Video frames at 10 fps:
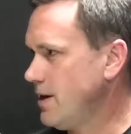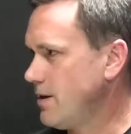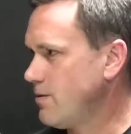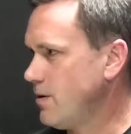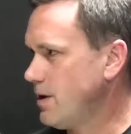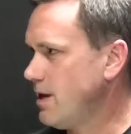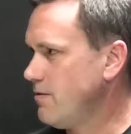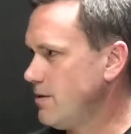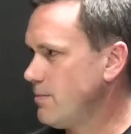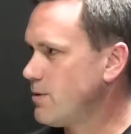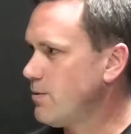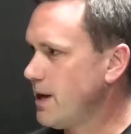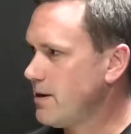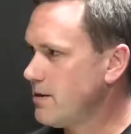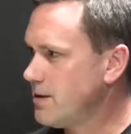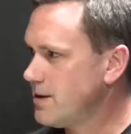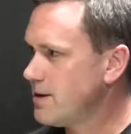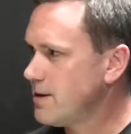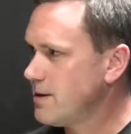It had quite a heavy metal back on it.